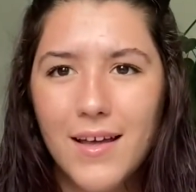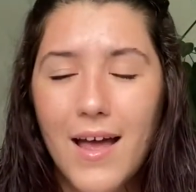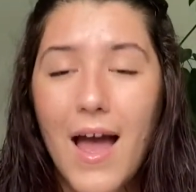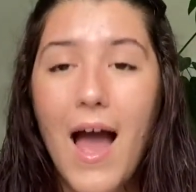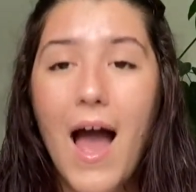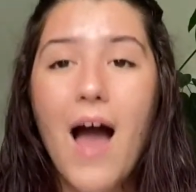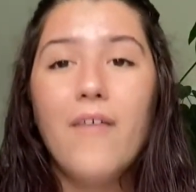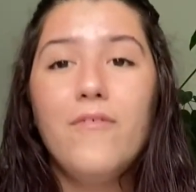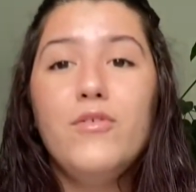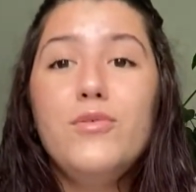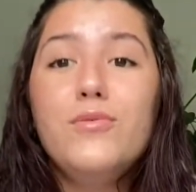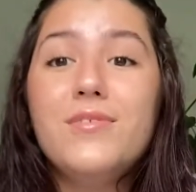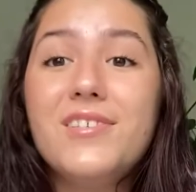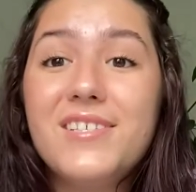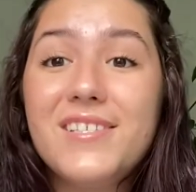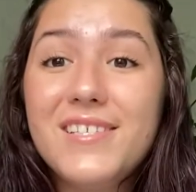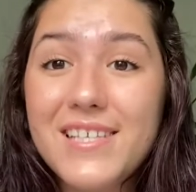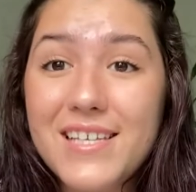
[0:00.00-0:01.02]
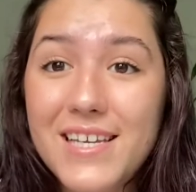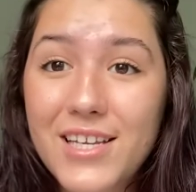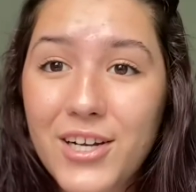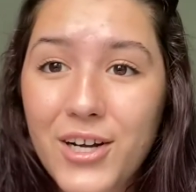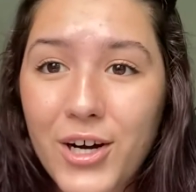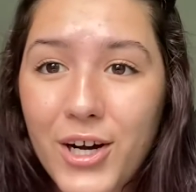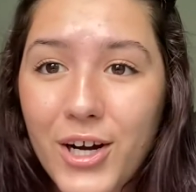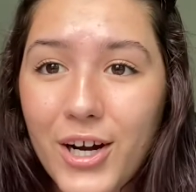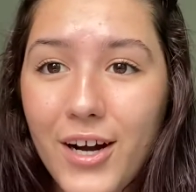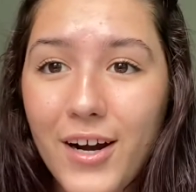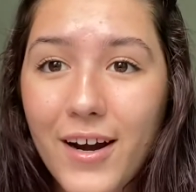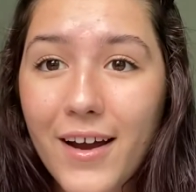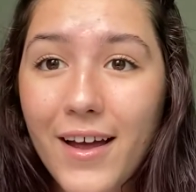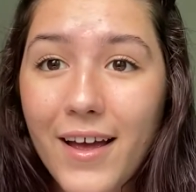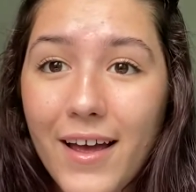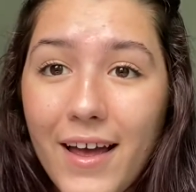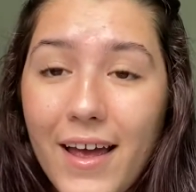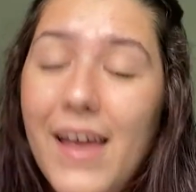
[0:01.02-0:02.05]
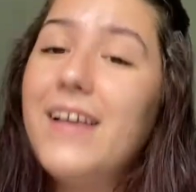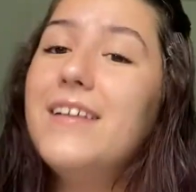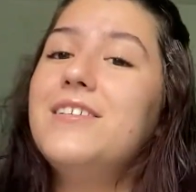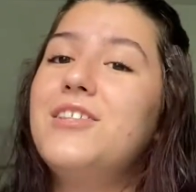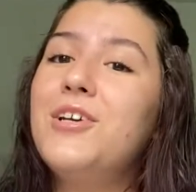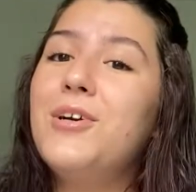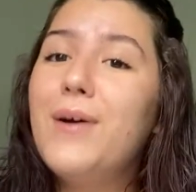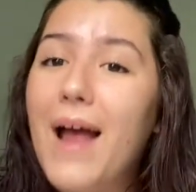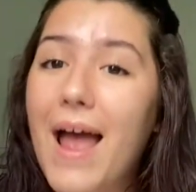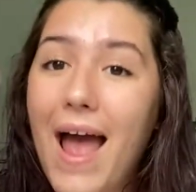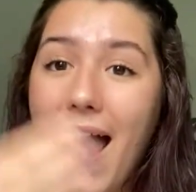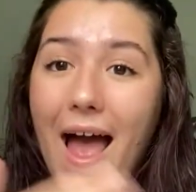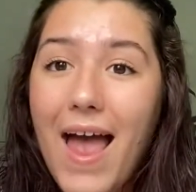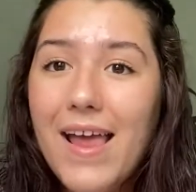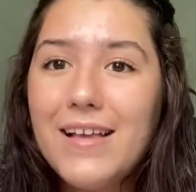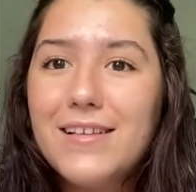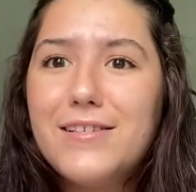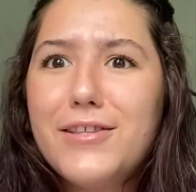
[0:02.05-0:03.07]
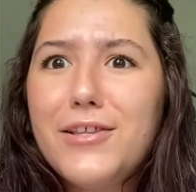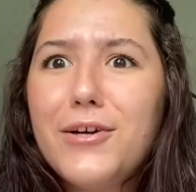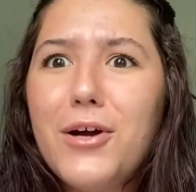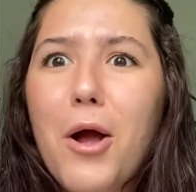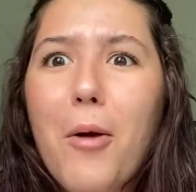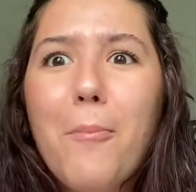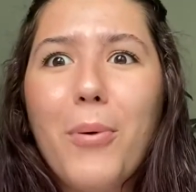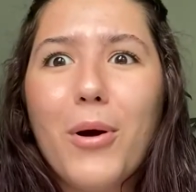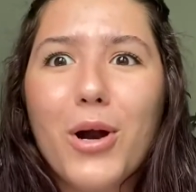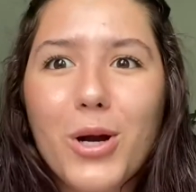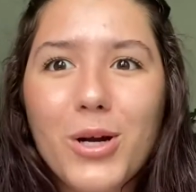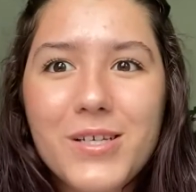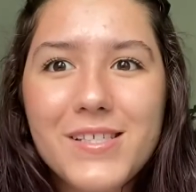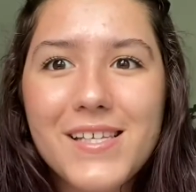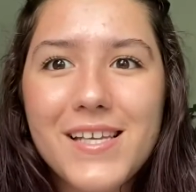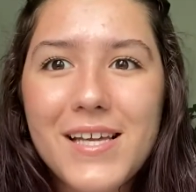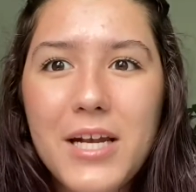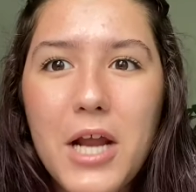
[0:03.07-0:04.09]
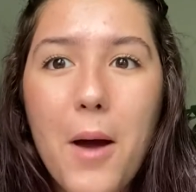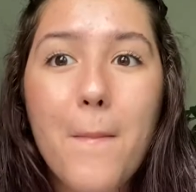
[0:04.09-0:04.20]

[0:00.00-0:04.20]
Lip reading: Have you seen her? Is there a person